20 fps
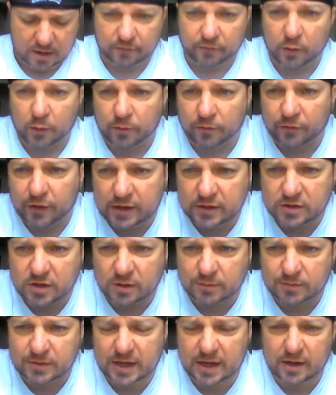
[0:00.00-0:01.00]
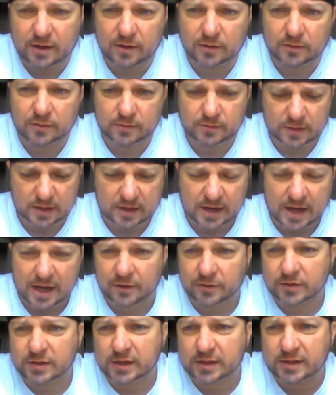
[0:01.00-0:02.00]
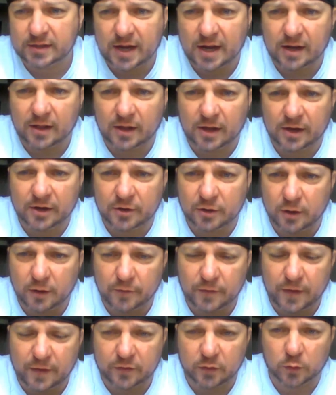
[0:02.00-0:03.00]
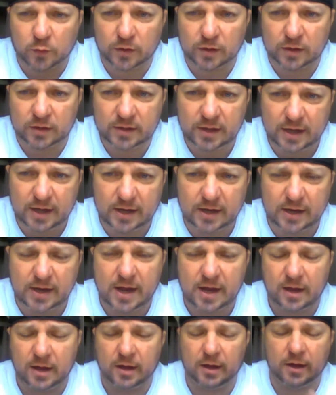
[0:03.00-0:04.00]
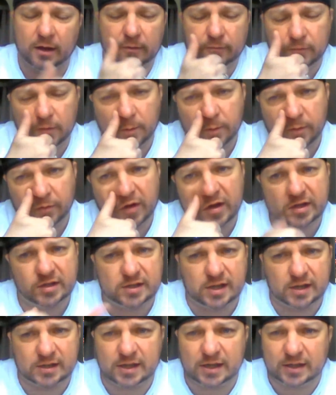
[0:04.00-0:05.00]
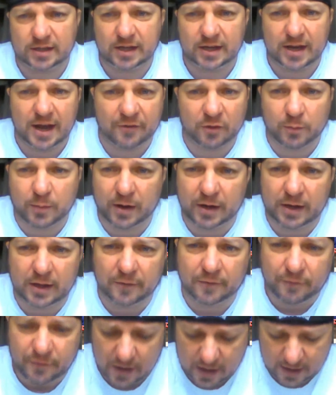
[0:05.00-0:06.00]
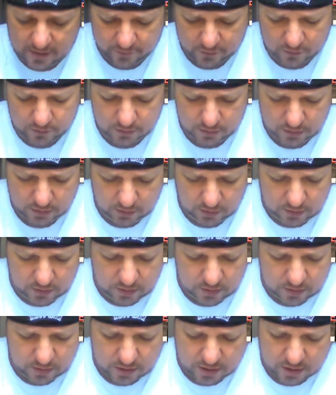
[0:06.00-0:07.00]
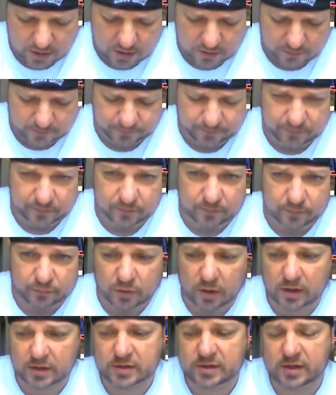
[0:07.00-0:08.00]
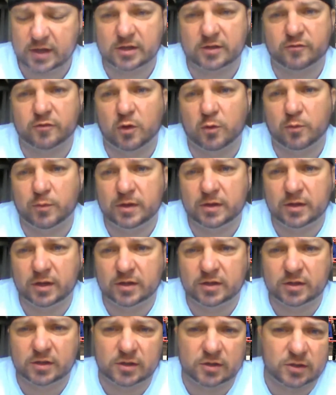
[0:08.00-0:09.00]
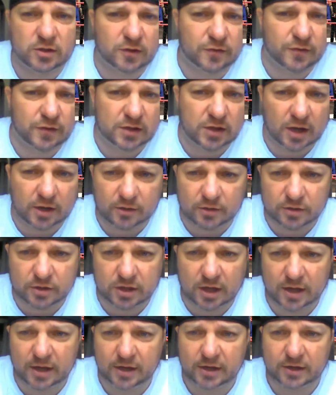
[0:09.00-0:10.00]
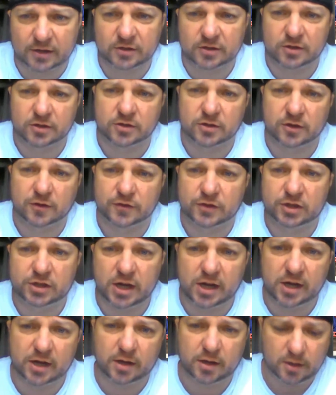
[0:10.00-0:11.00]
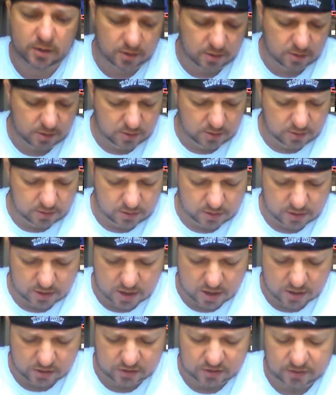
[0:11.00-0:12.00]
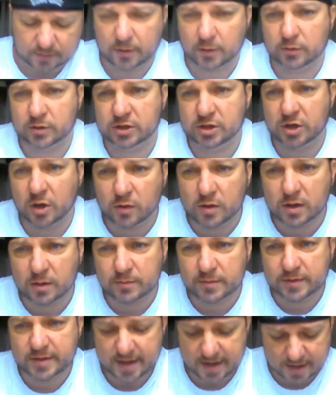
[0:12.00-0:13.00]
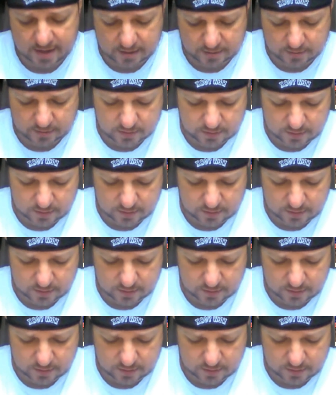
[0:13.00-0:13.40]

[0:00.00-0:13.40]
Roman Reigns comes out, and Angle says he's got a lot of nerve after what he did. Roman Reigns says he did everybody a favor. Brock says Roman doesn't deserve a title shot. He doesn't deserve shit. Samoa Joe comes out.